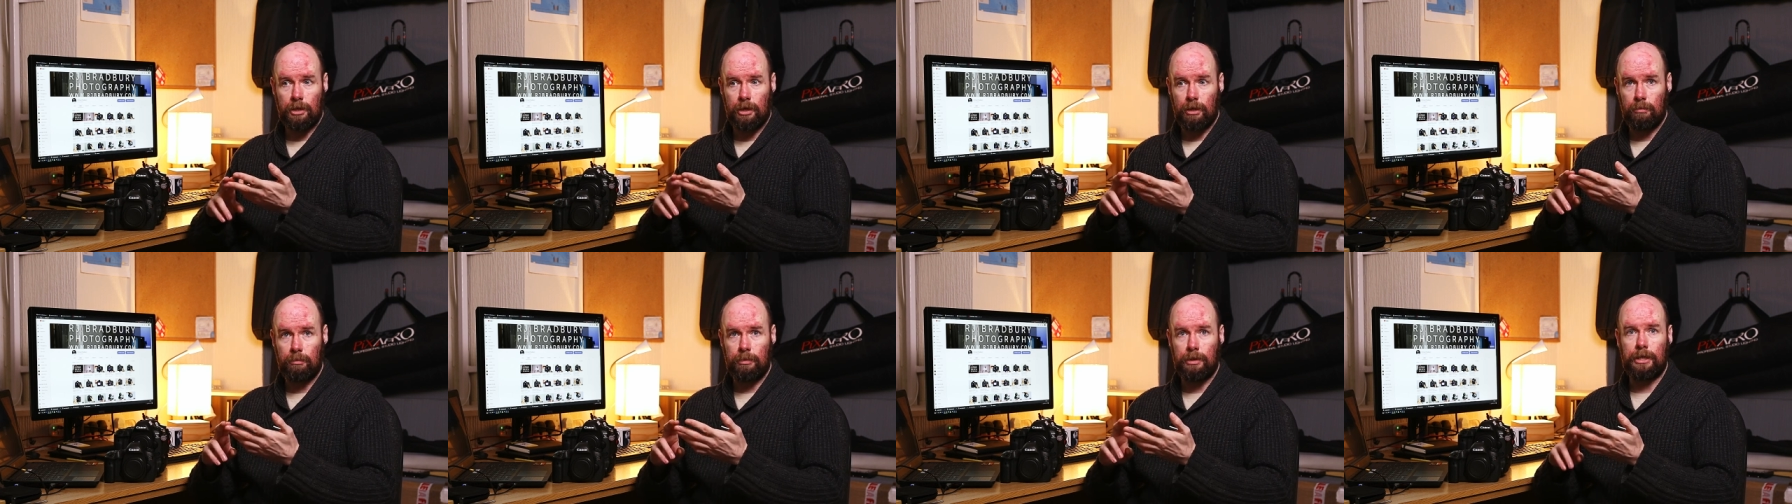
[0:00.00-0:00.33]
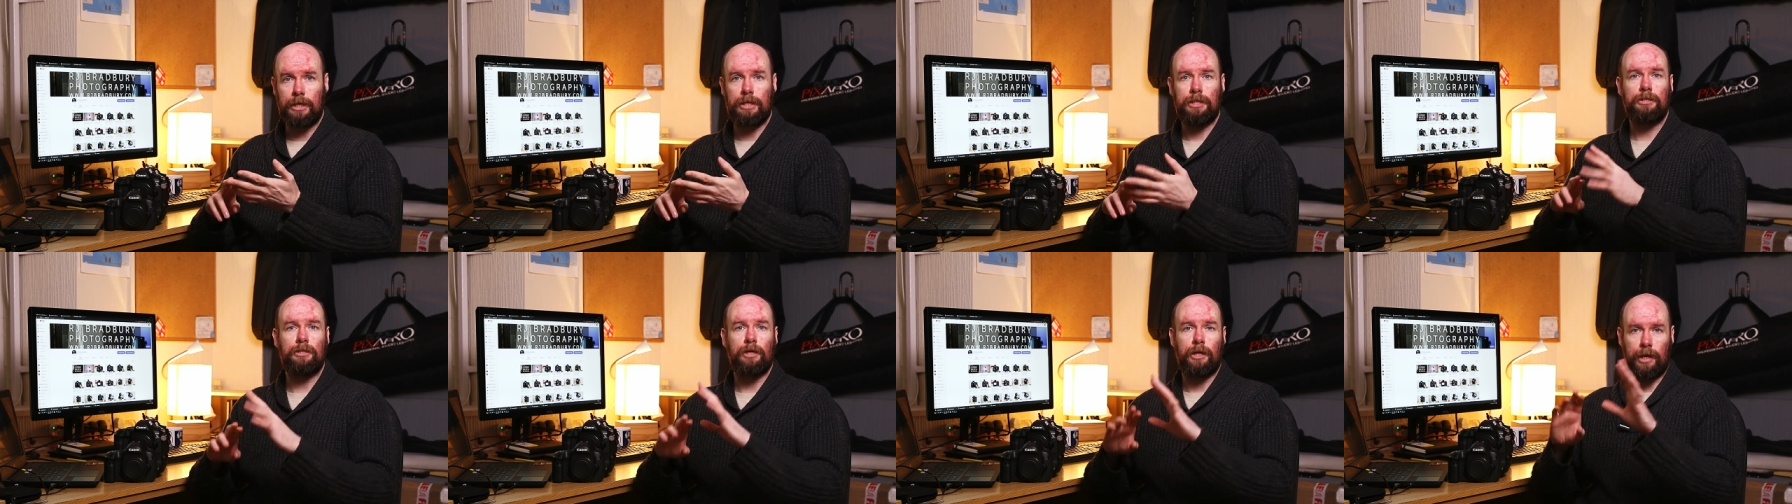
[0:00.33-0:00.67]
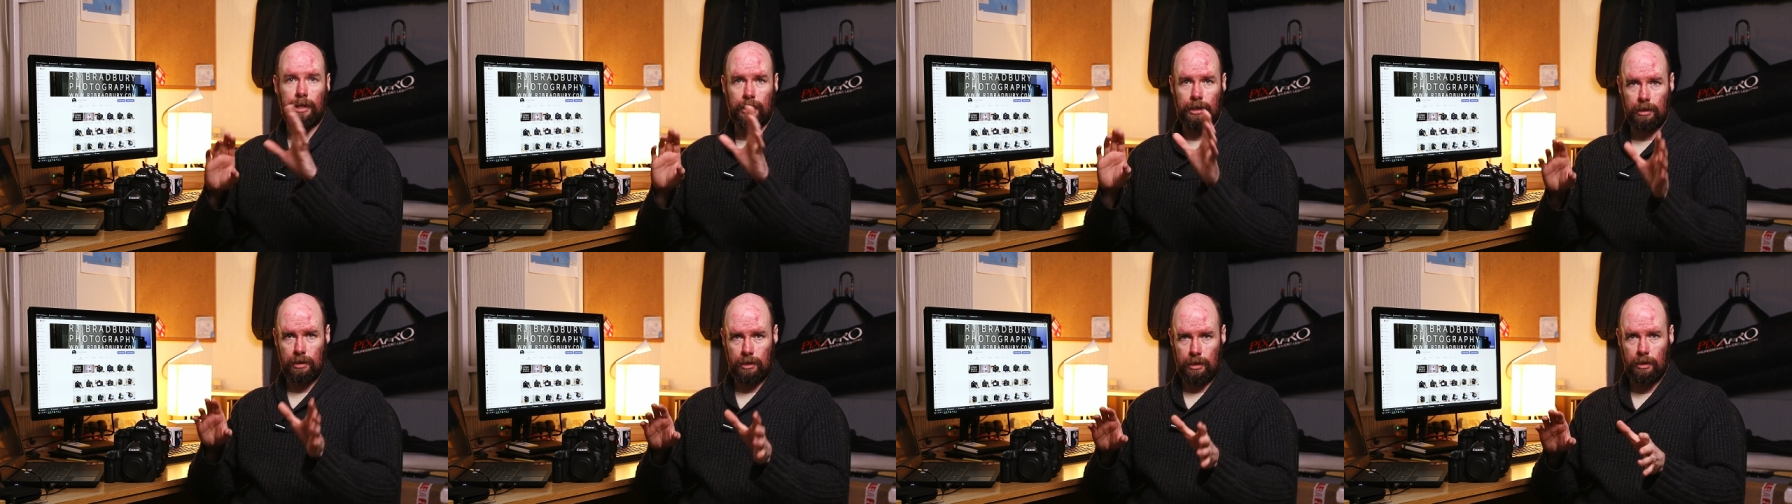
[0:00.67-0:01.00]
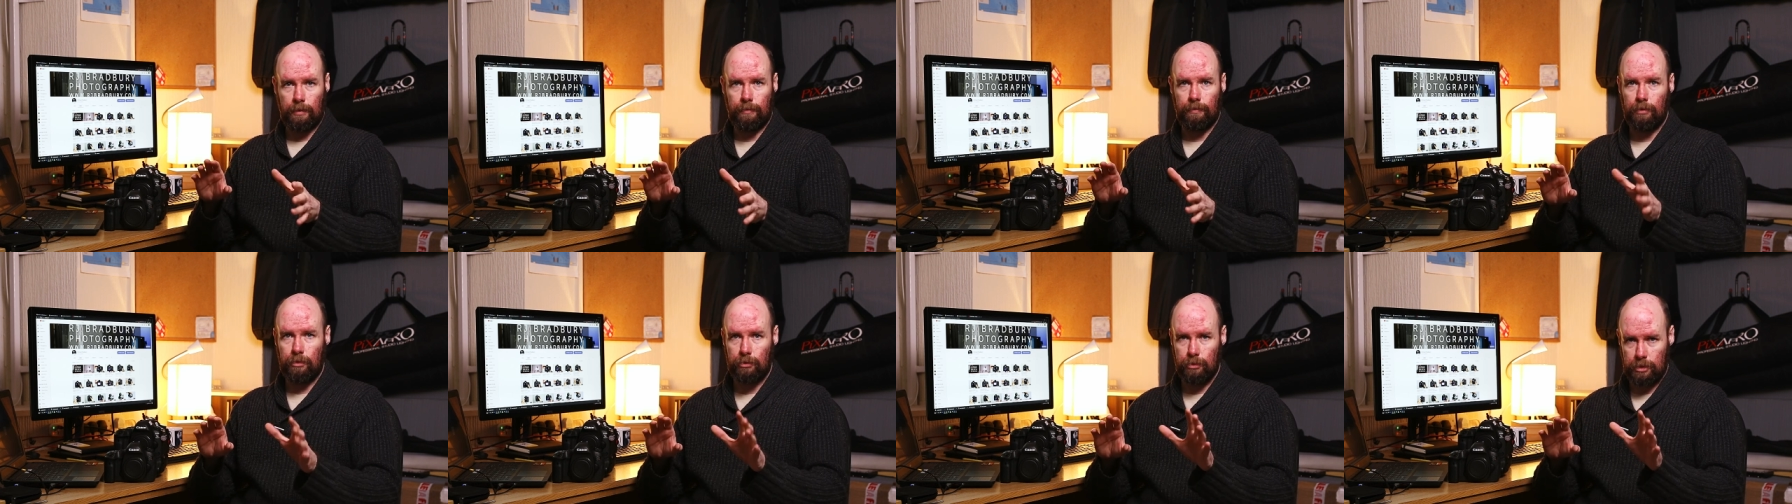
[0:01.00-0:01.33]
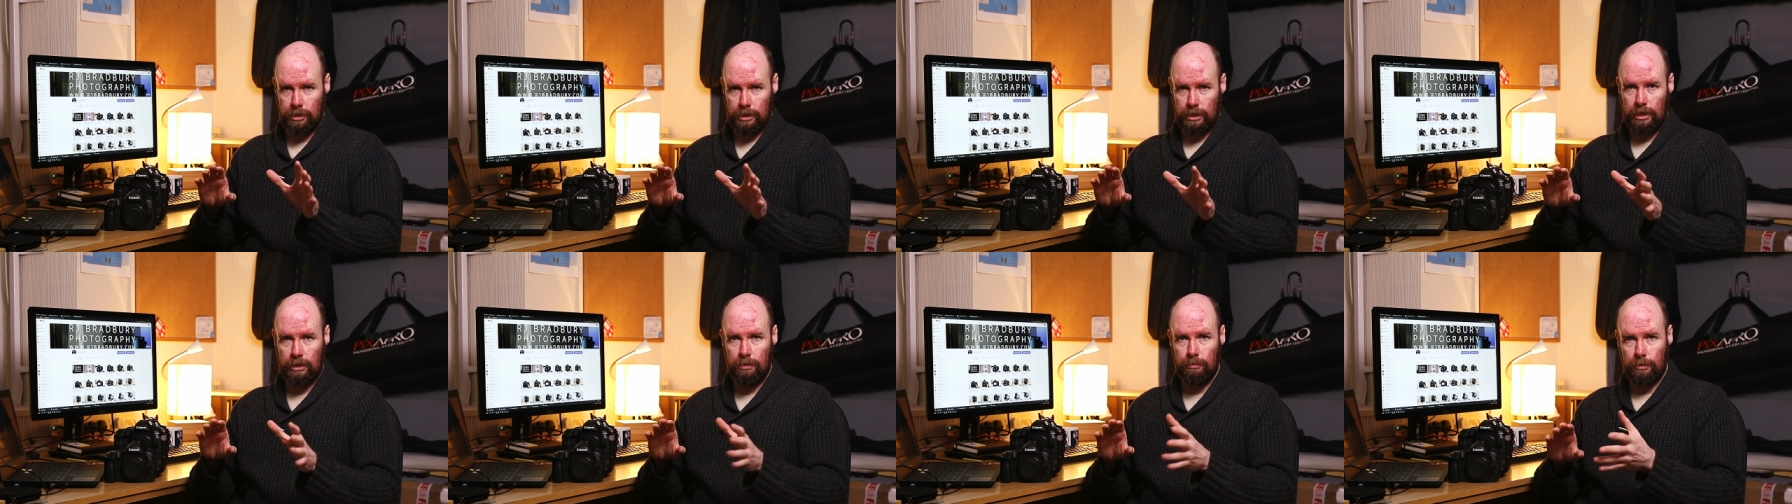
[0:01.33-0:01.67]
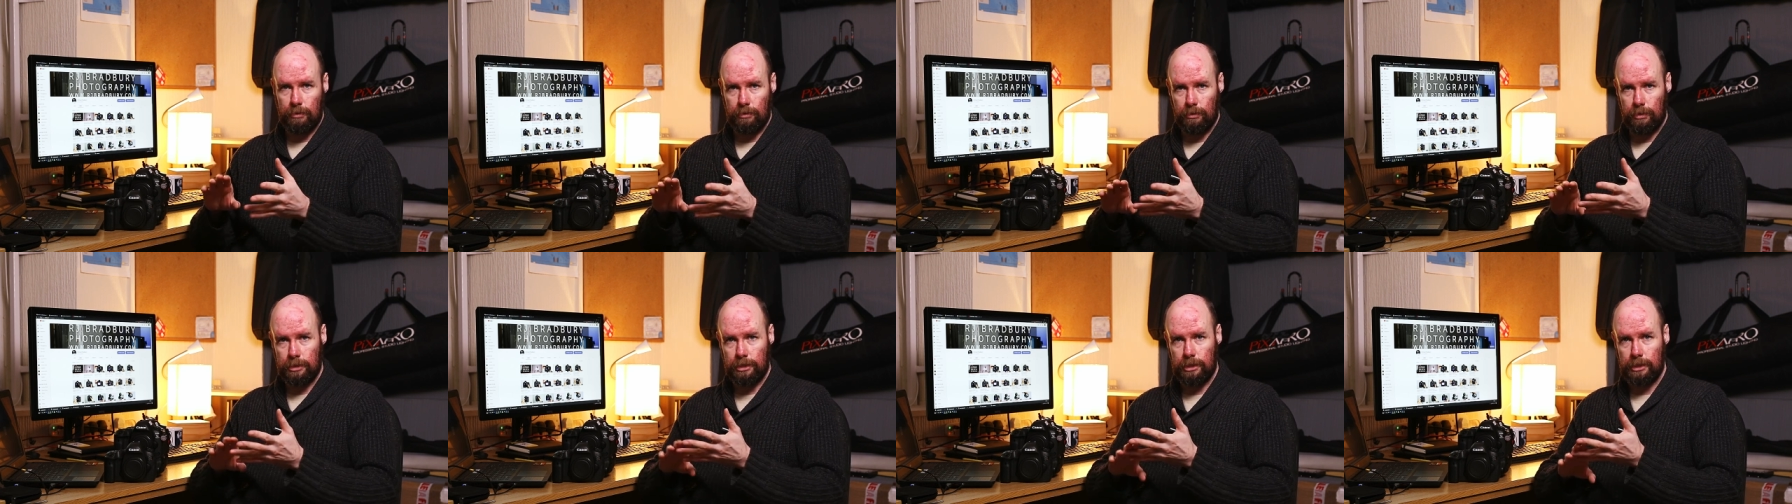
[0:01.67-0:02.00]
Um, yes, I, I, understand
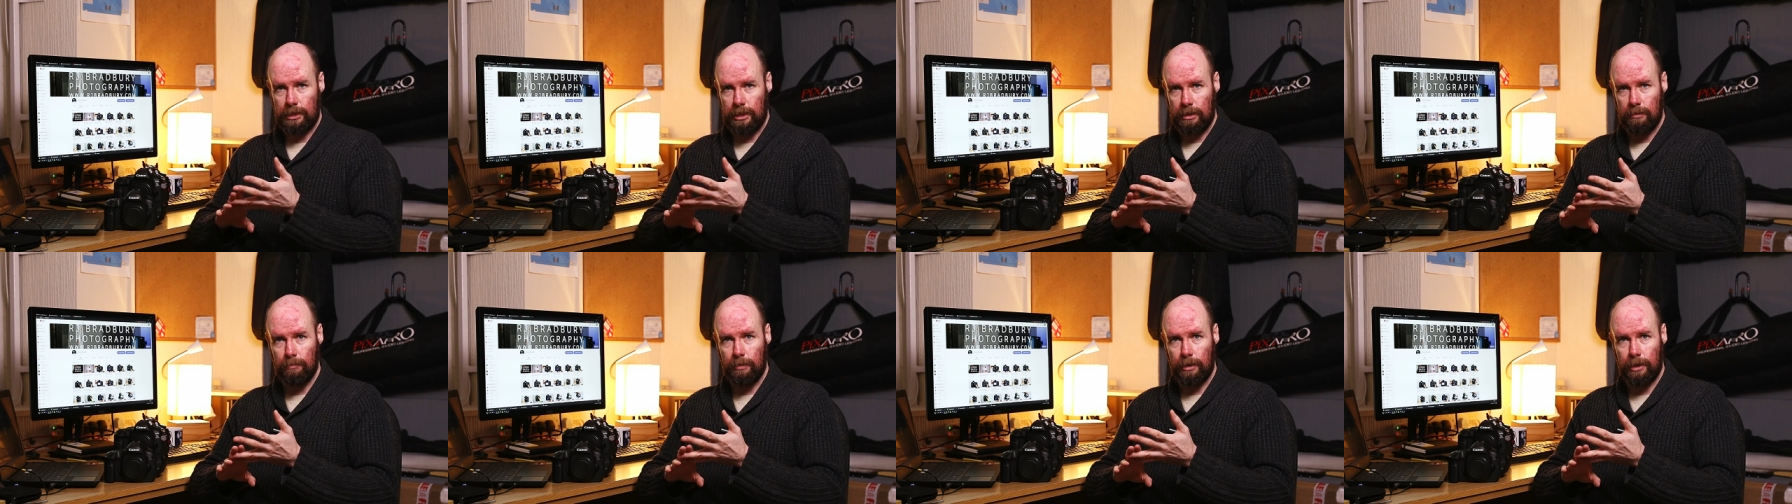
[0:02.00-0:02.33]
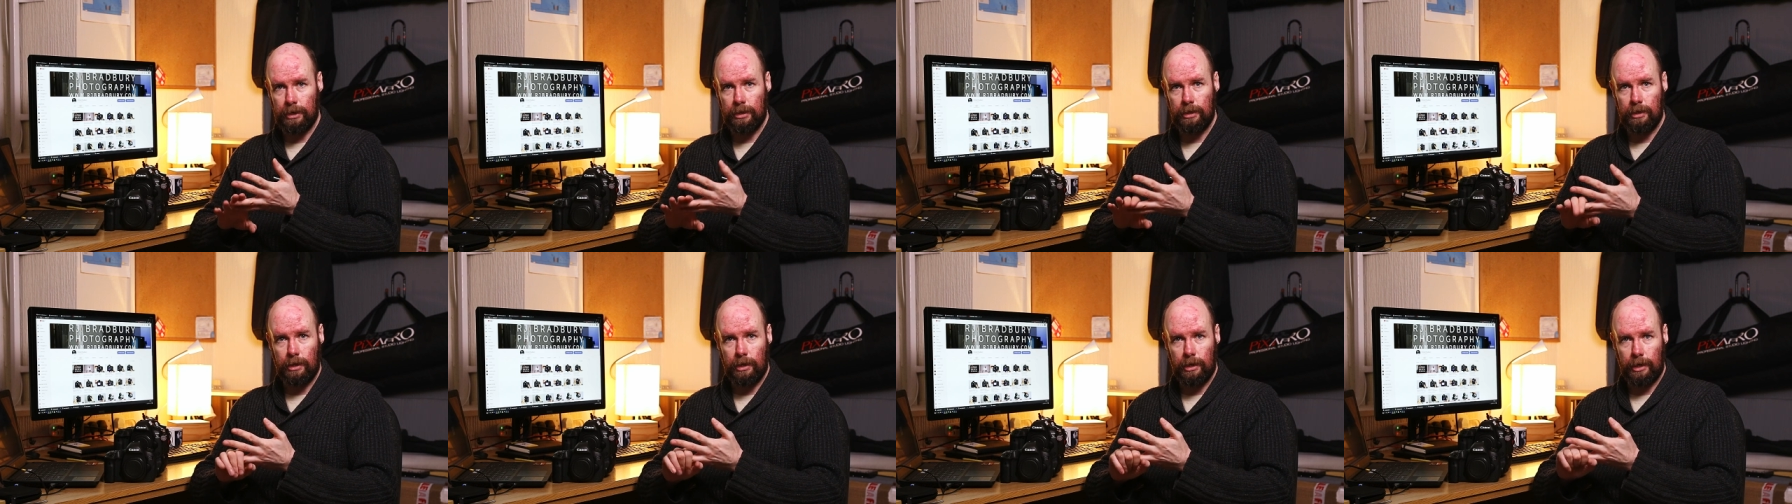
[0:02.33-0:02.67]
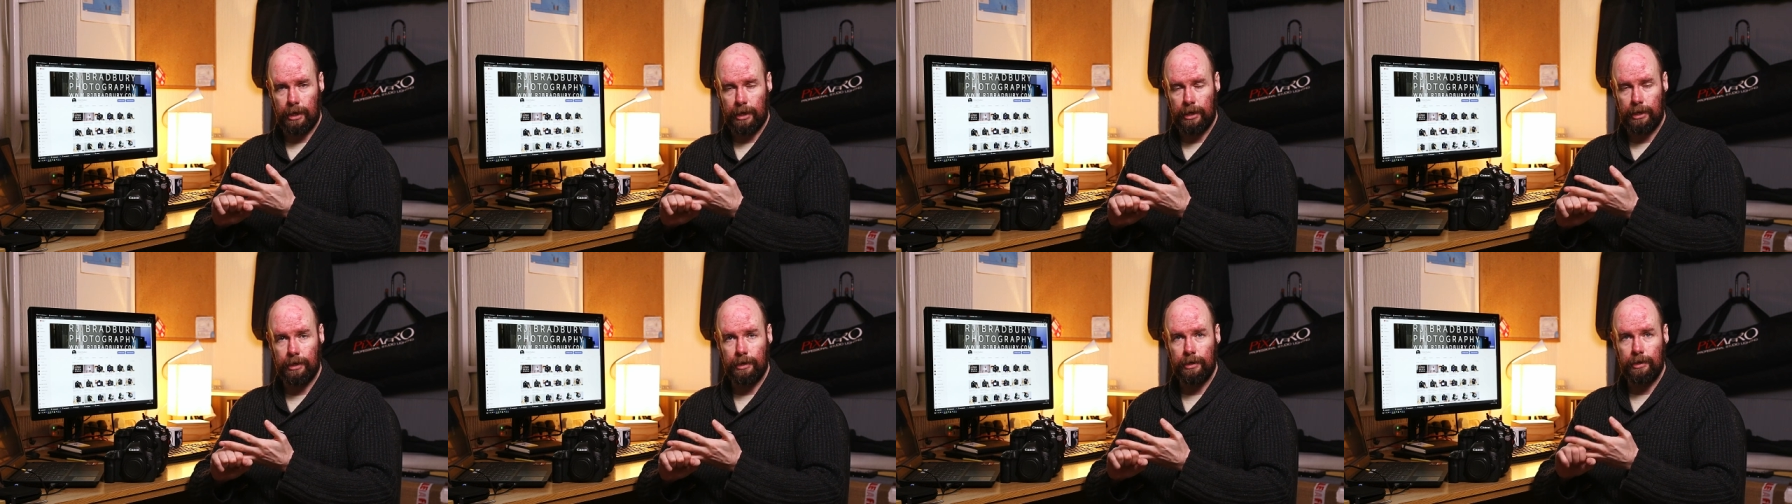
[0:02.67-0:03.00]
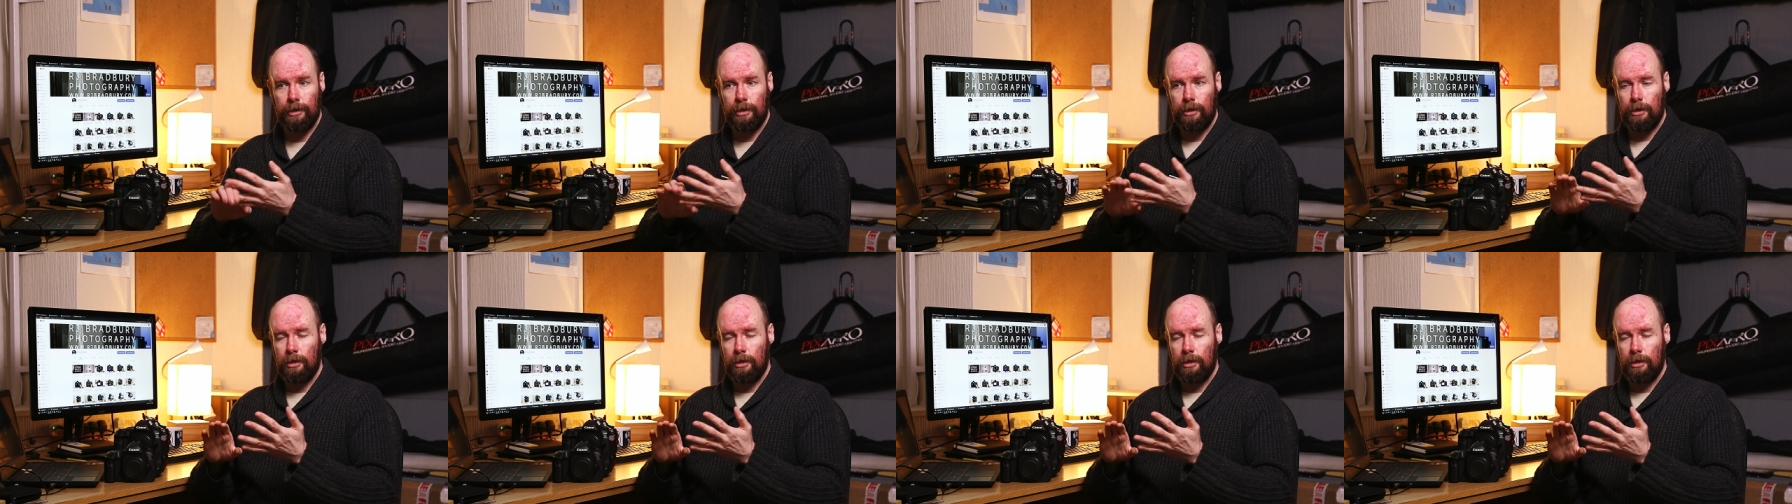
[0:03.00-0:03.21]
mirrorless is getting better. I get it.